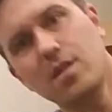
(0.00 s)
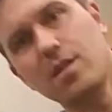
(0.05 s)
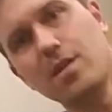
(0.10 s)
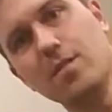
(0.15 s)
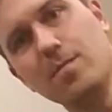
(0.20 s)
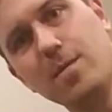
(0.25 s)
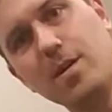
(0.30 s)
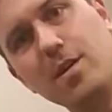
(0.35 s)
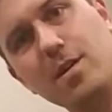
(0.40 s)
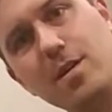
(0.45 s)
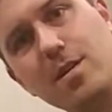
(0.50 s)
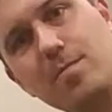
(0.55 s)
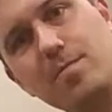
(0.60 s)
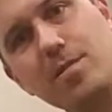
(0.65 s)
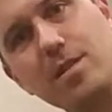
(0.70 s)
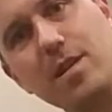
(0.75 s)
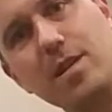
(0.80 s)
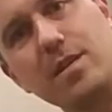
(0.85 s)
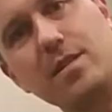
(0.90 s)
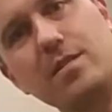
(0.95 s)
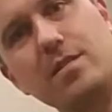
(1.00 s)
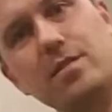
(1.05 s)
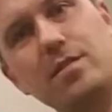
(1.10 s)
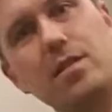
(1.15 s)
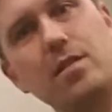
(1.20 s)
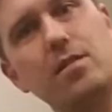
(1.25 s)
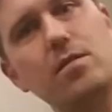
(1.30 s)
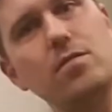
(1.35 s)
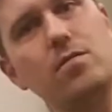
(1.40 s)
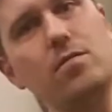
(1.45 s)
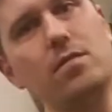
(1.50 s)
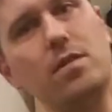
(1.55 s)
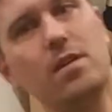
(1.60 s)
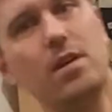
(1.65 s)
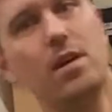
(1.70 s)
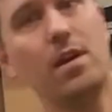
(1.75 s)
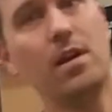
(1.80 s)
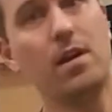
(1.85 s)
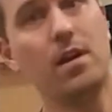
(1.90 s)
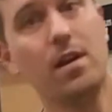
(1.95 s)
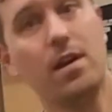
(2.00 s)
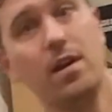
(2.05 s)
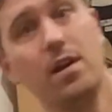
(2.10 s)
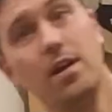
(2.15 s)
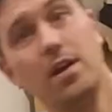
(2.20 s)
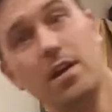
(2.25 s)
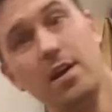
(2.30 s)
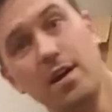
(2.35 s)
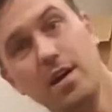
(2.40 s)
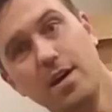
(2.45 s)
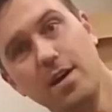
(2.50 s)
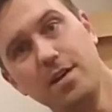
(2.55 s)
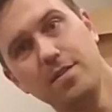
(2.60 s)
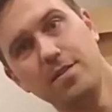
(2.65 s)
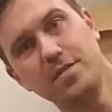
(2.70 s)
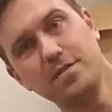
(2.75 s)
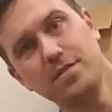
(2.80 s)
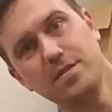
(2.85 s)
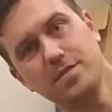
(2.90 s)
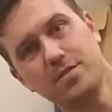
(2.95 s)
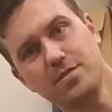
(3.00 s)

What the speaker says: Come on up like so. And this is